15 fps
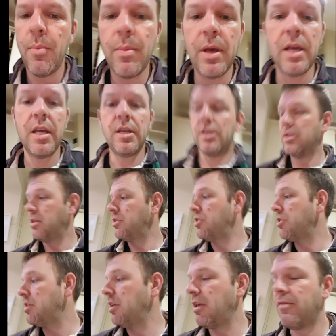It is
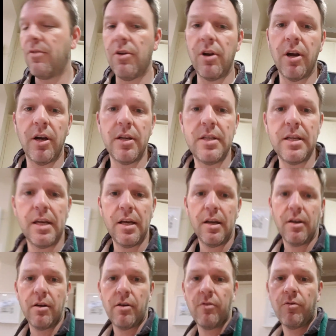just to give you an idea
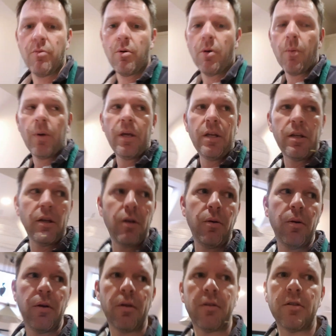of what we do
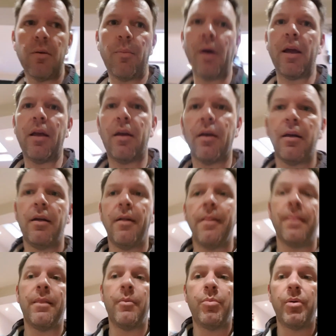to make
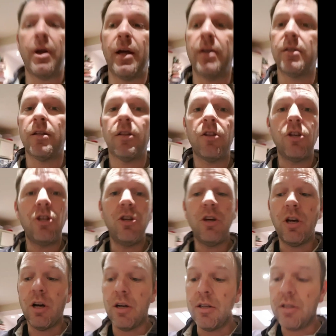the bread that you
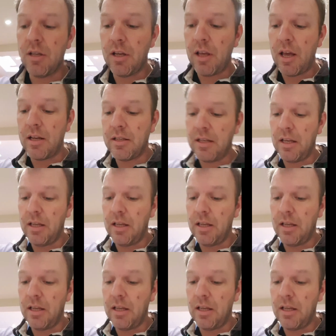guys get to